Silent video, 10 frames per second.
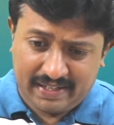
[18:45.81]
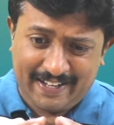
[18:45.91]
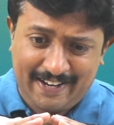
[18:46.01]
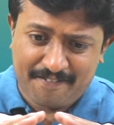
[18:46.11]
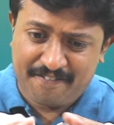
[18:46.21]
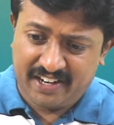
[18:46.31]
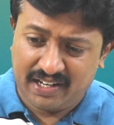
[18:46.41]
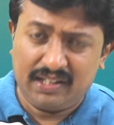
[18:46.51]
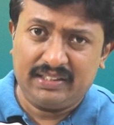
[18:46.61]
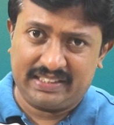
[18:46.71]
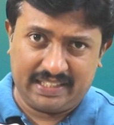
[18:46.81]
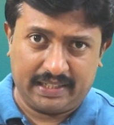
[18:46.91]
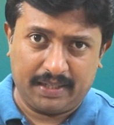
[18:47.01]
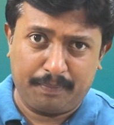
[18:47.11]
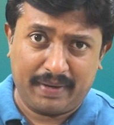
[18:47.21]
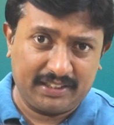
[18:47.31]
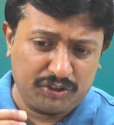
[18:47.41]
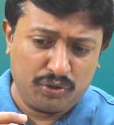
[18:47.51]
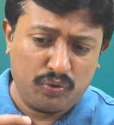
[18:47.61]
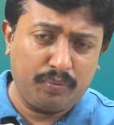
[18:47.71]
In a federal setup, as
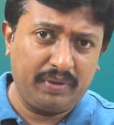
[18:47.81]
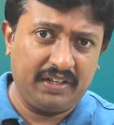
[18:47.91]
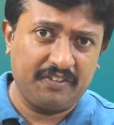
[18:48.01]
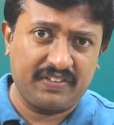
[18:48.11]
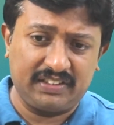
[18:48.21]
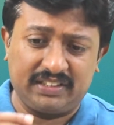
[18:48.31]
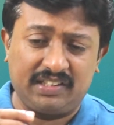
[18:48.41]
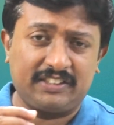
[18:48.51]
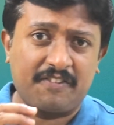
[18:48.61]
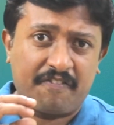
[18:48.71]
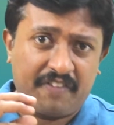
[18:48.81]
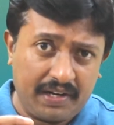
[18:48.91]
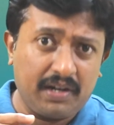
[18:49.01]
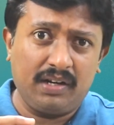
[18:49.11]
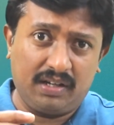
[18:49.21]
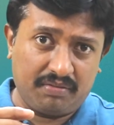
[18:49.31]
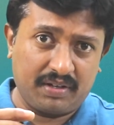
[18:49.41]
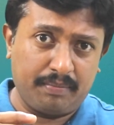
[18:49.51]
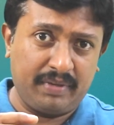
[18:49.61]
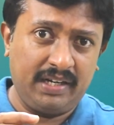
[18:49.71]
you know, my dear friends, there is a federal
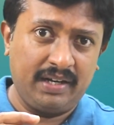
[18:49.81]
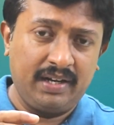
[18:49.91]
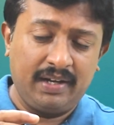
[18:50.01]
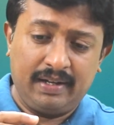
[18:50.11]
government